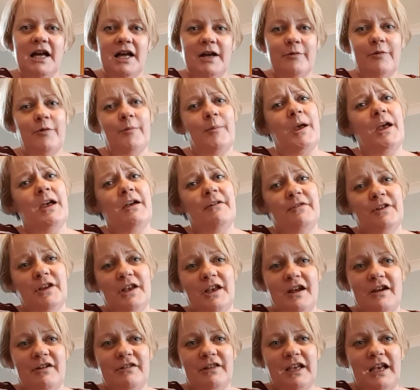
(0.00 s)
I've got my Heaven
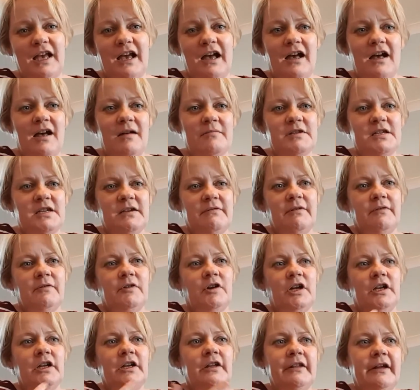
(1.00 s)
and Earth captive.
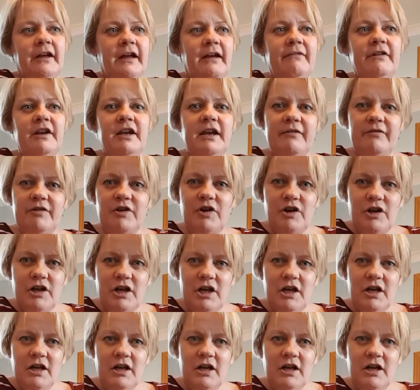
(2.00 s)
I've got another Heaven and Earth.